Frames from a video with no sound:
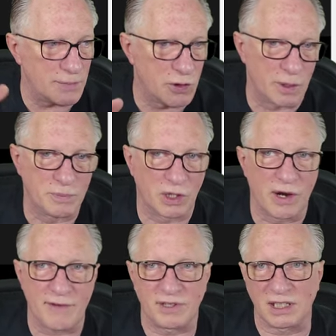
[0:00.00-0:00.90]

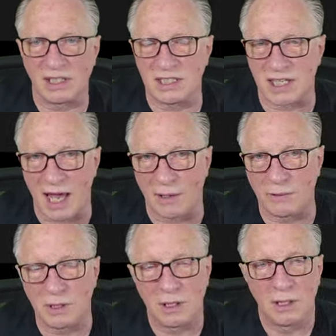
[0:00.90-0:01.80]
cryptographically
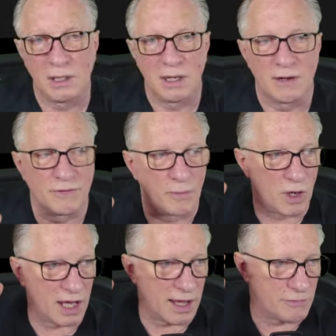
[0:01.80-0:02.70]
sound from
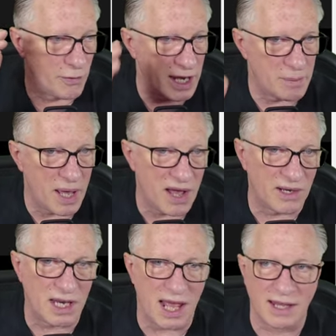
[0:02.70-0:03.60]
what I've read about
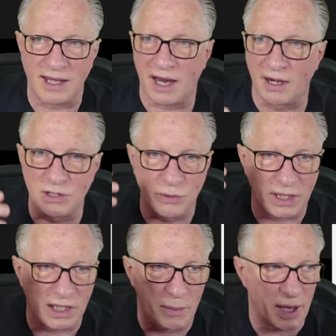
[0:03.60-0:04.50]
it, and they are doing
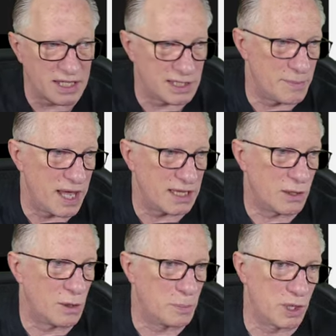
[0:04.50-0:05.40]
their best to make the
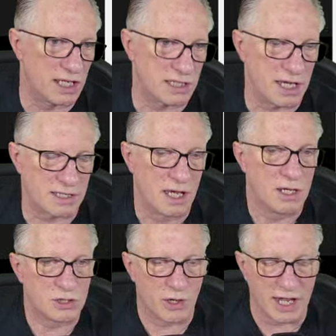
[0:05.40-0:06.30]
whole process
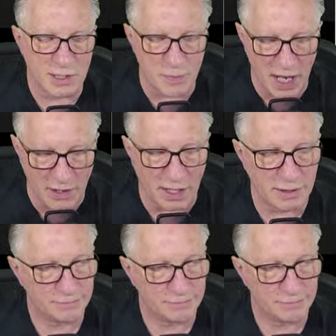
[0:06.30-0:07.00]
transparent.